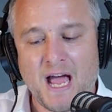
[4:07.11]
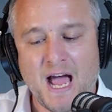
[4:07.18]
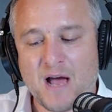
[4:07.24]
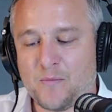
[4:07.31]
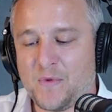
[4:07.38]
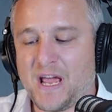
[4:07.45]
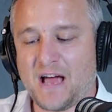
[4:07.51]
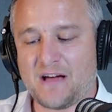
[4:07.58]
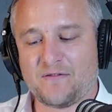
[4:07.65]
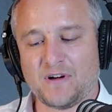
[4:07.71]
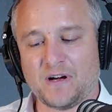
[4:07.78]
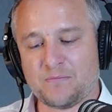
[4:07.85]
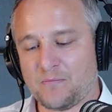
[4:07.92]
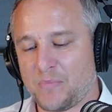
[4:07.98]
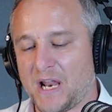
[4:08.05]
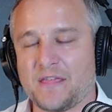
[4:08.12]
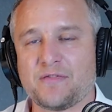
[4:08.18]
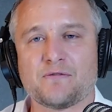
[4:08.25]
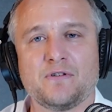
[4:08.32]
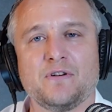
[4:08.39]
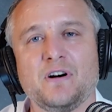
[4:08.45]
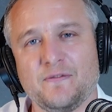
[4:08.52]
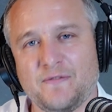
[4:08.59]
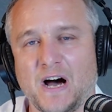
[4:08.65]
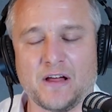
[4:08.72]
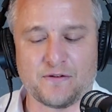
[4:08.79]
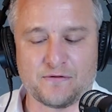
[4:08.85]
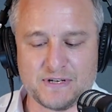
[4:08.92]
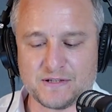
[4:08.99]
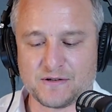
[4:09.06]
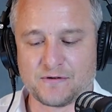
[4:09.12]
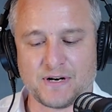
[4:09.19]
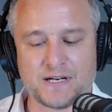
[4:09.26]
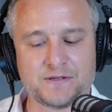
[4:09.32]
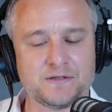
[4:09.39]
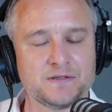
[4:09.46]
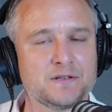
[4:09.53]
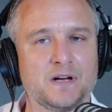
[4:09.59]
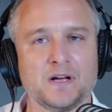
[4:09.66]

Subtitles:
And we have a plethora of other integrations,